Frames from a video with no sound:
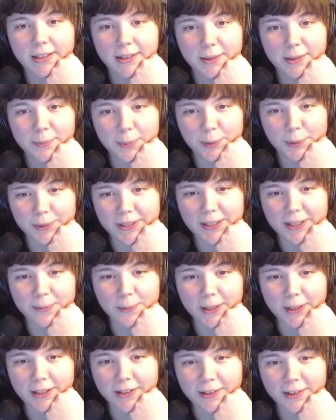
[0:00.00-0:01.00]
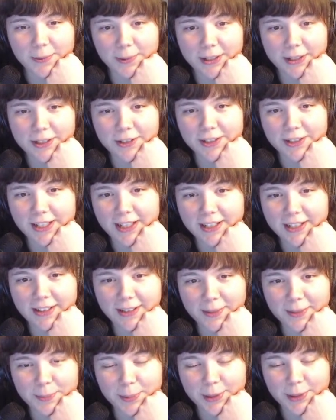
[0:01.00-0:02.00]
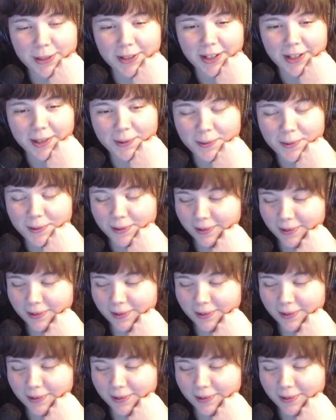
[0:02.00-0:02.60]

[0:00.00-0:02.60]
Bones had a writer's high and then burned out.